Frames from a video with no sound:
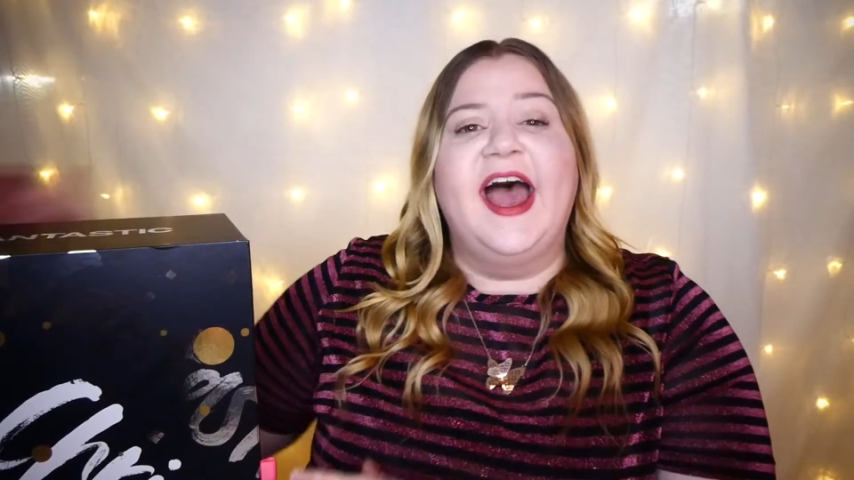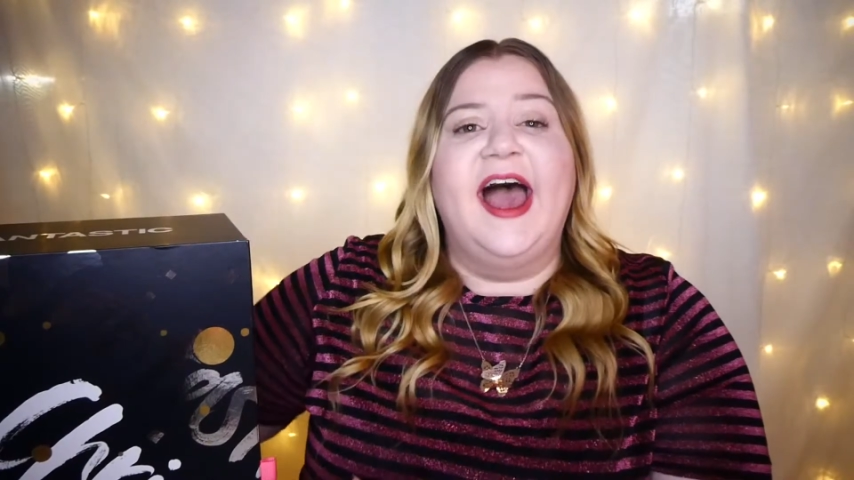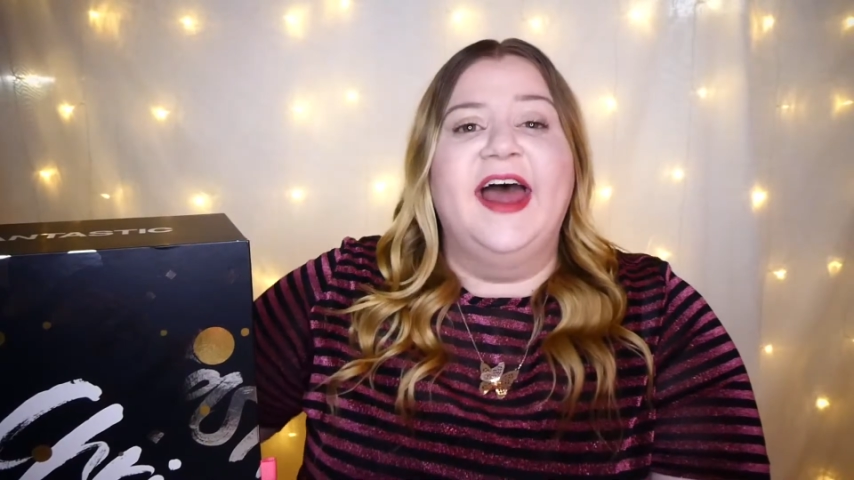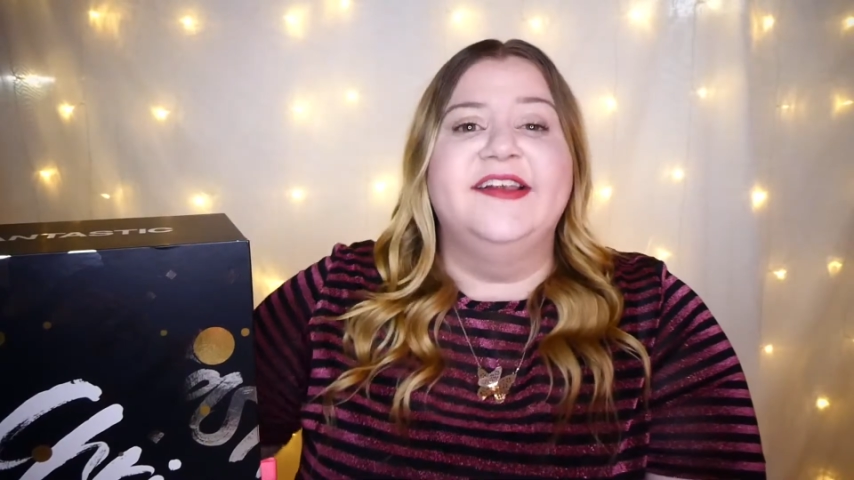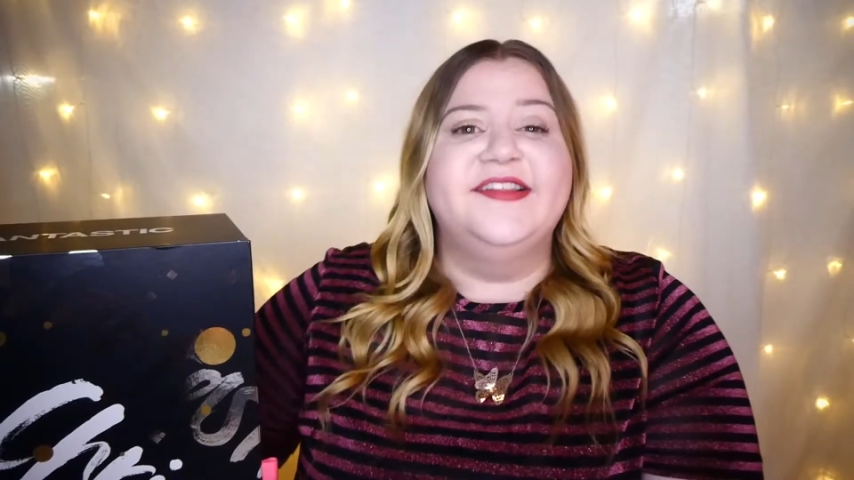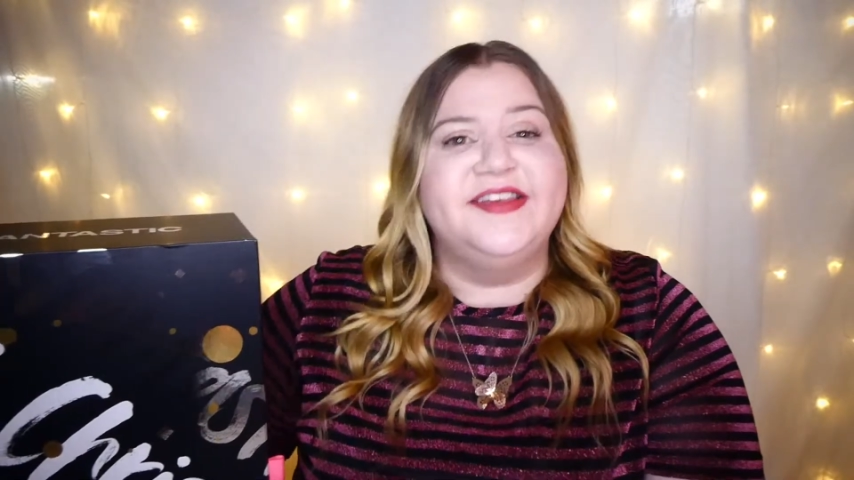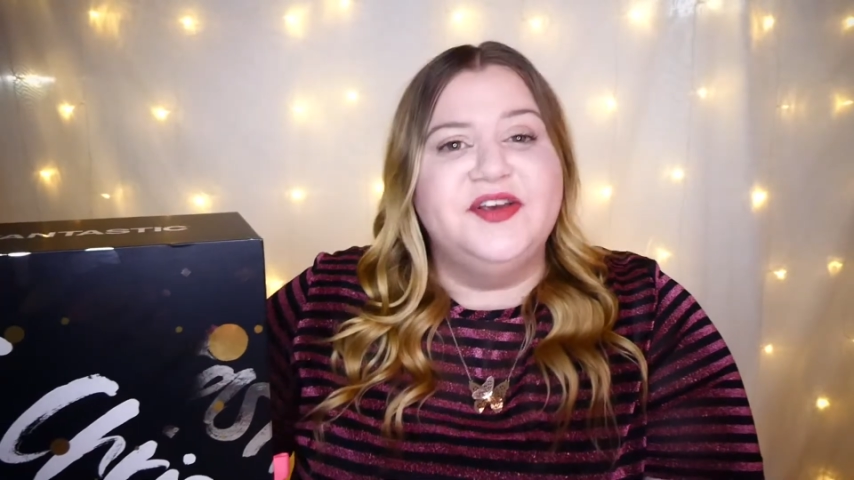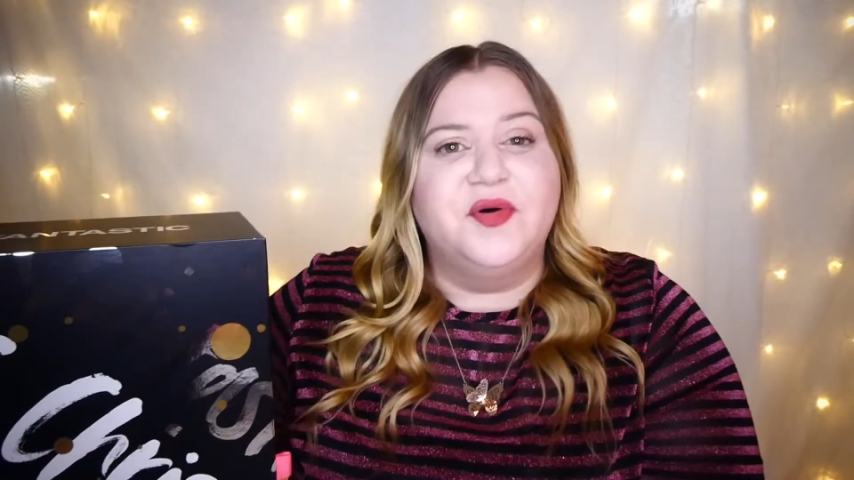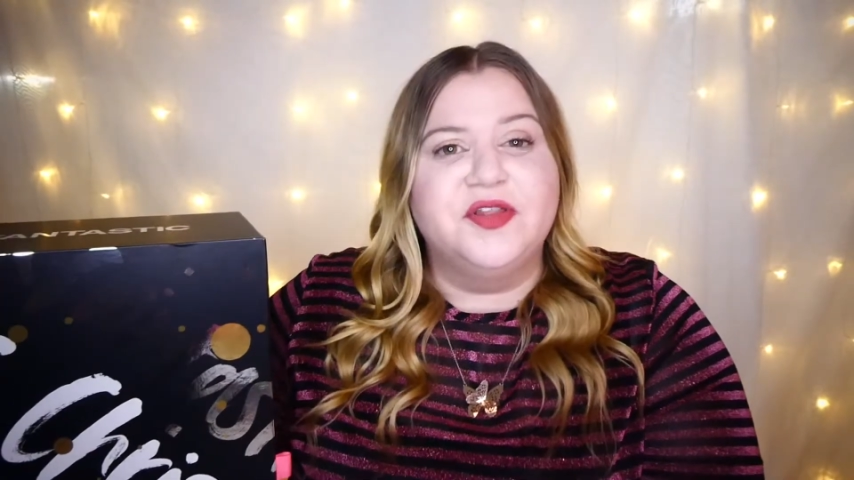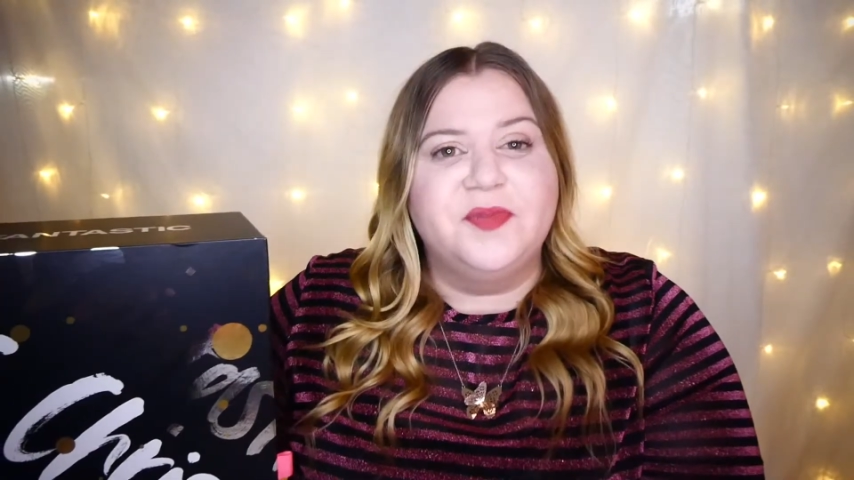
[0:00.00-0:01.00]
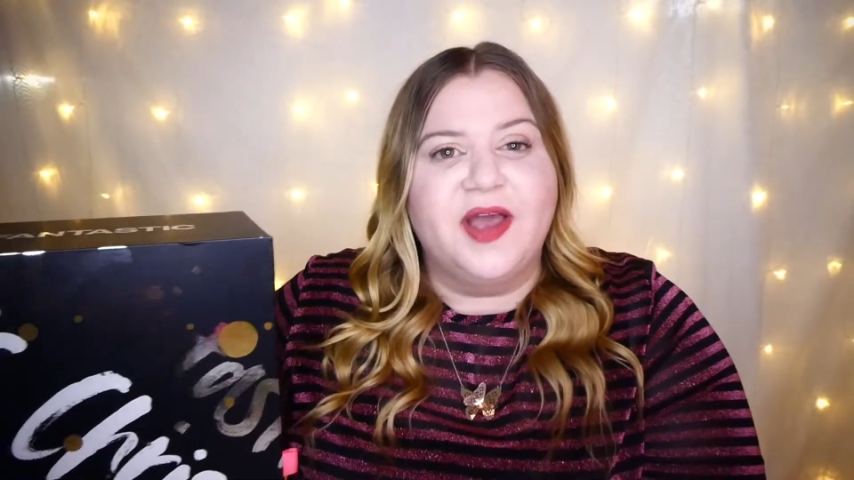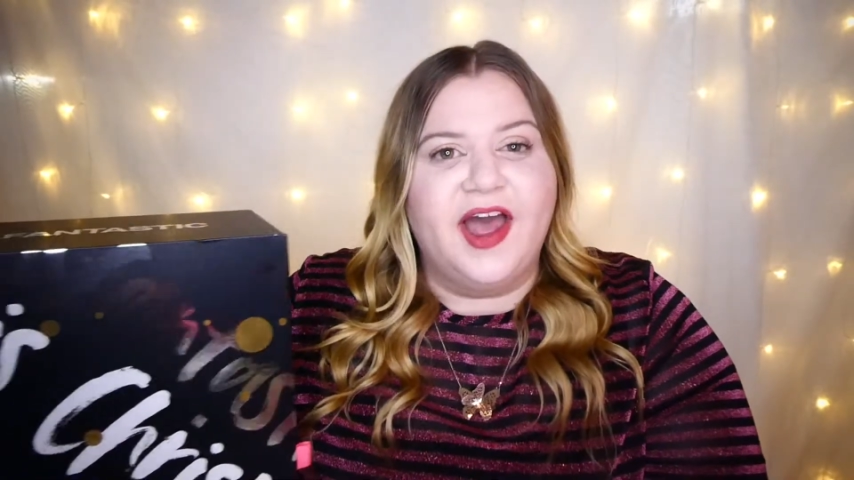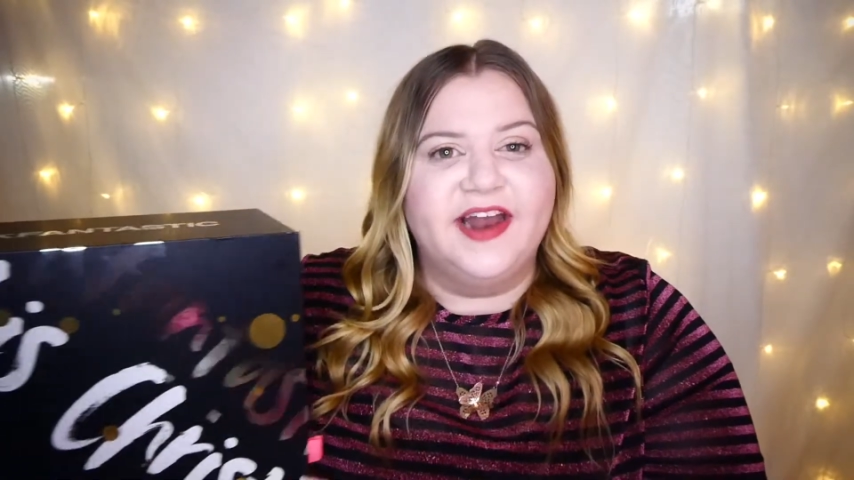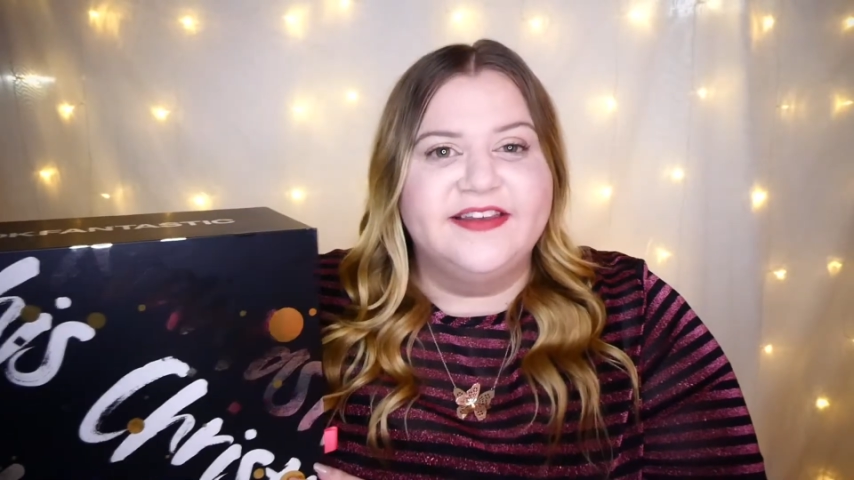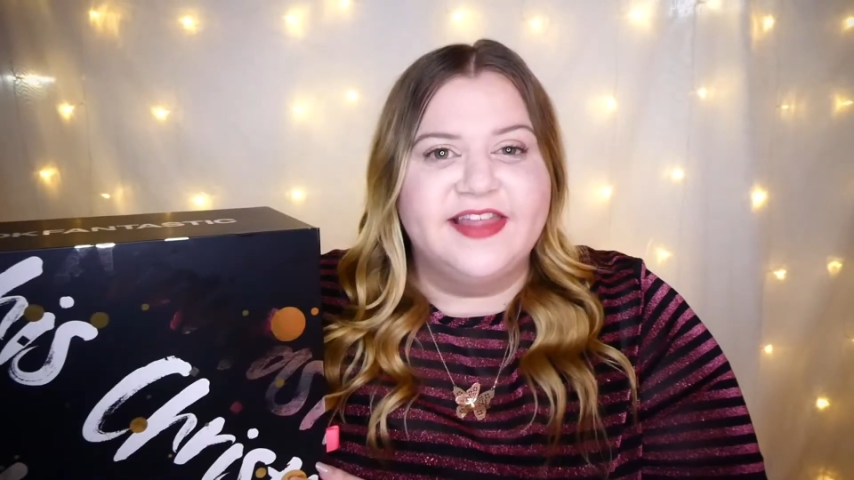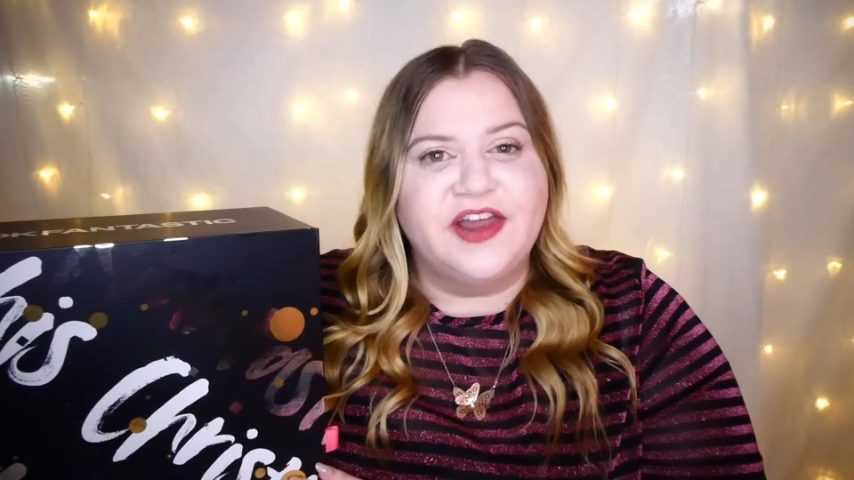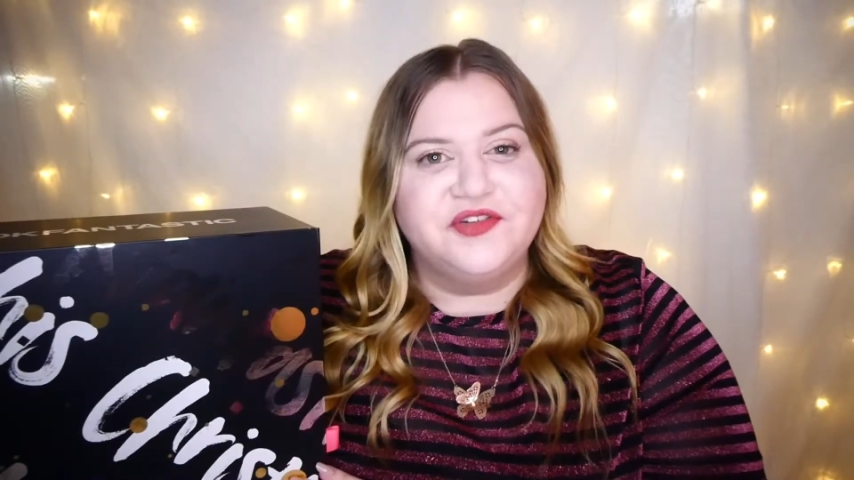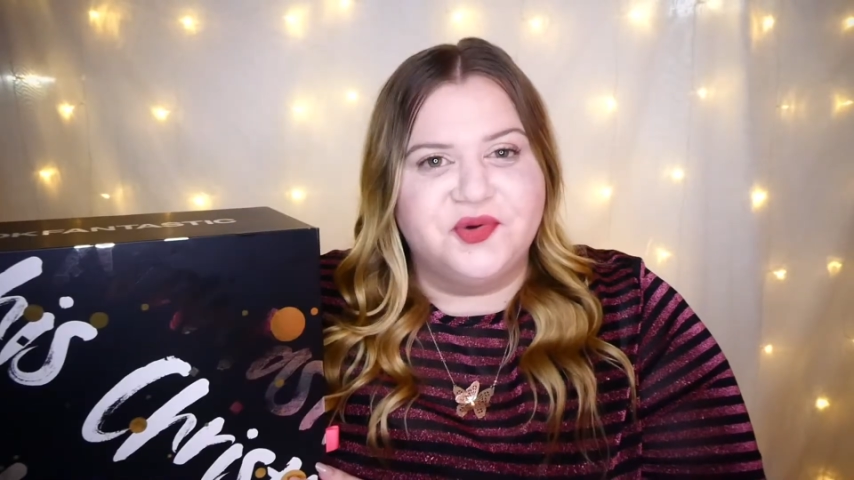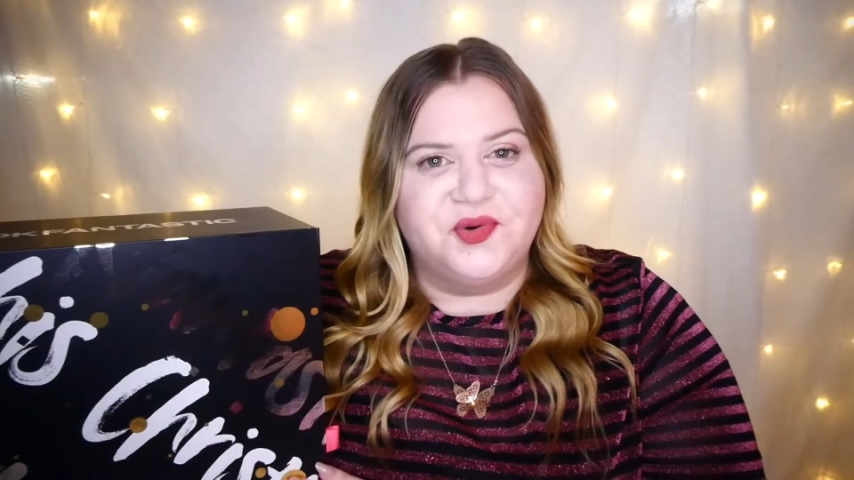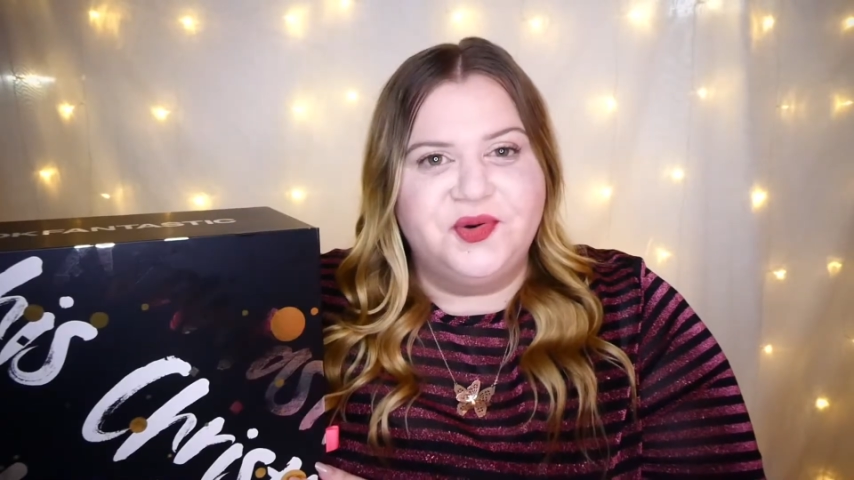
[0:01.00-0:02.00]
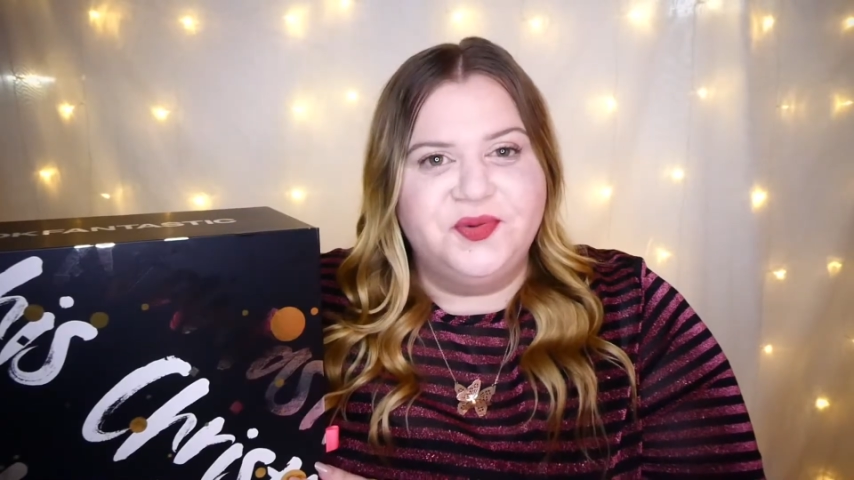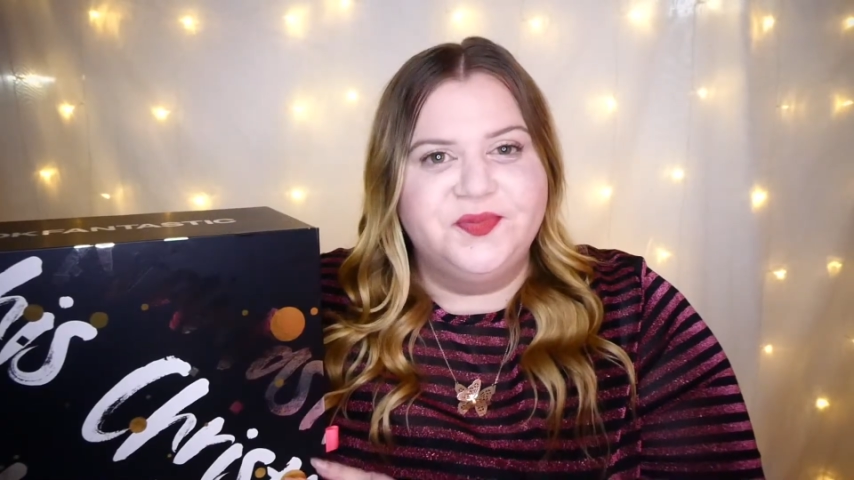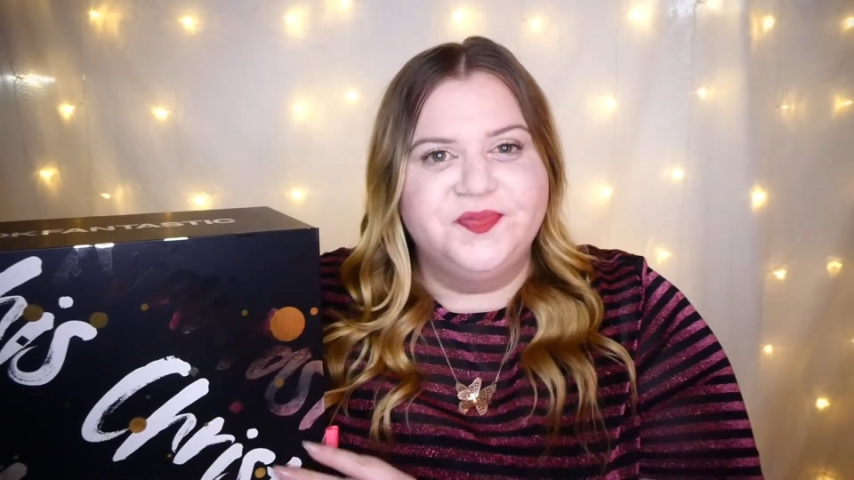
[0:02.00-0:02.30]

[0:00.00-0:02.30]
and see what's behind that door.